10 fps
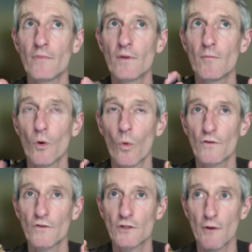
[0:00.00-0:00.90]
But
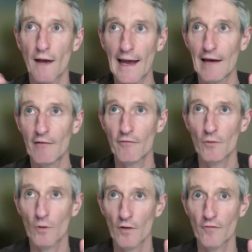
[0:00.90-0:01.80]
once you have
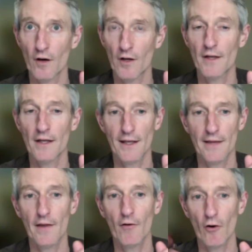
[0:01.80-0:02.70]
qualified, then again,
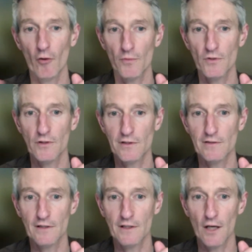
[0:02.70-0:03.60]
there are opportunities
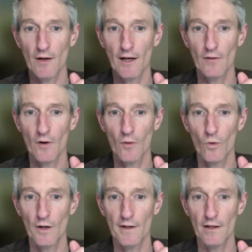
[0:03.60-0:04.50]
to go out and
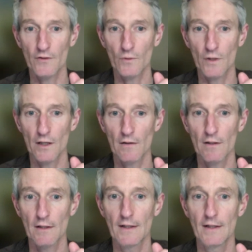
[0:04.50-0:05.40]
work elsewhere.
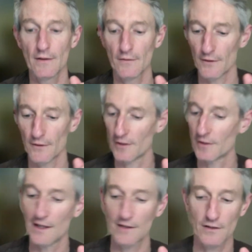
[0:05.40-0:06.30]
you'd
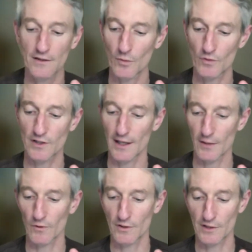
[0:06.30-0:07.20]
need to double check
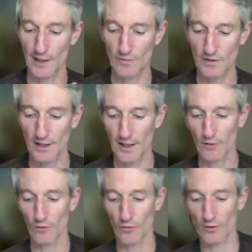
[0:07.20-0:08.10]
with the GMC and
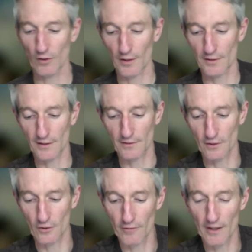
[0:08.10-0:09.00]
or college as to
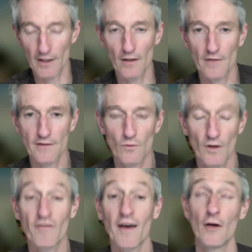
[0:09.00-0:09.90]
who recognises what. In
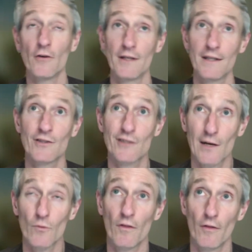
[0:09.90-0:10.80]
fact, no, you need to check
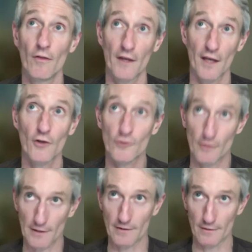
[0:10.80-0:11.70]
with the
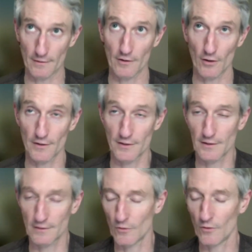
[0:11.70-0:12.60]
country's
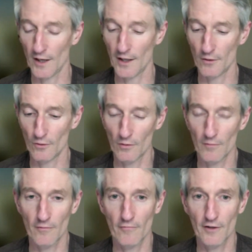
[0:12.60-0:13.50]
colleges or
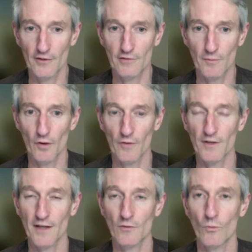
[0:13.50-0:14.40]
registry bodies
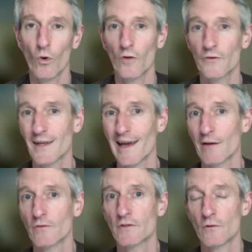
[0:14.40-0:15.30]
as to what
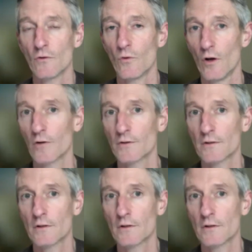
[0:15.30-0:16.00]
counts or not.